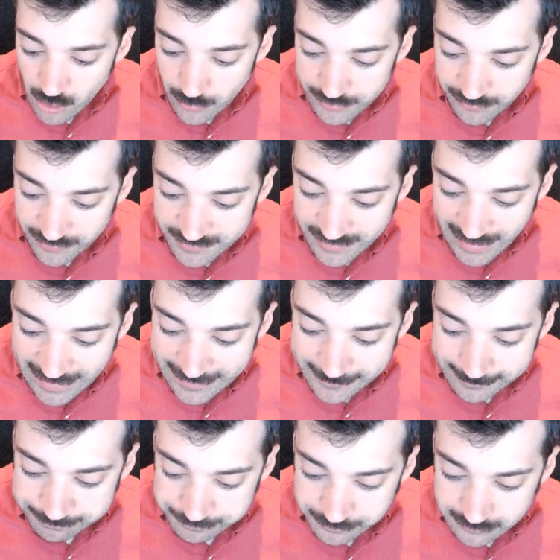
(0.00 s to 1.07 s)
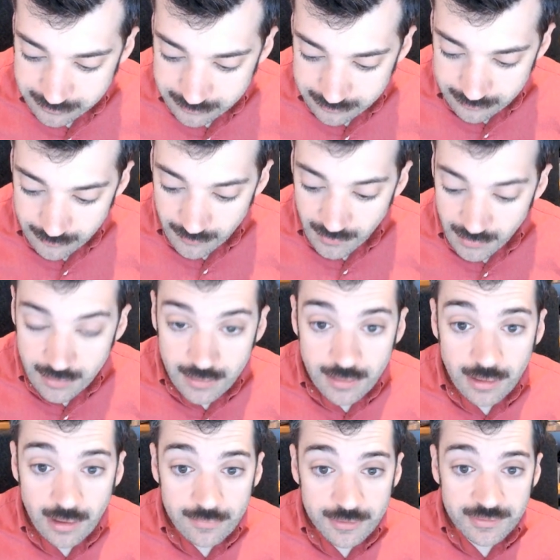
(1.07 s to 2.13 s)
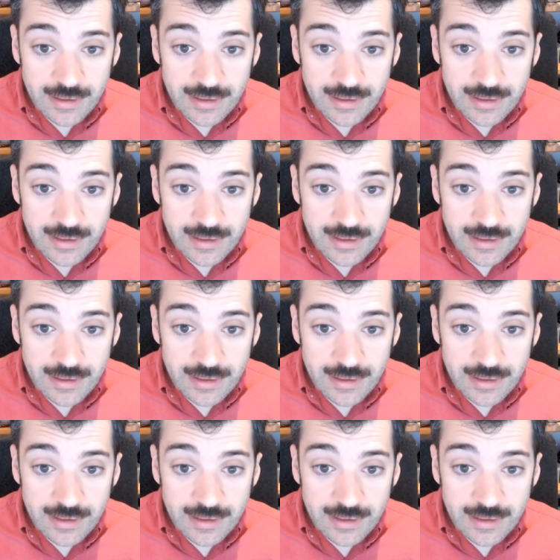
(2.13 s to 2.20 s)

Always the sign of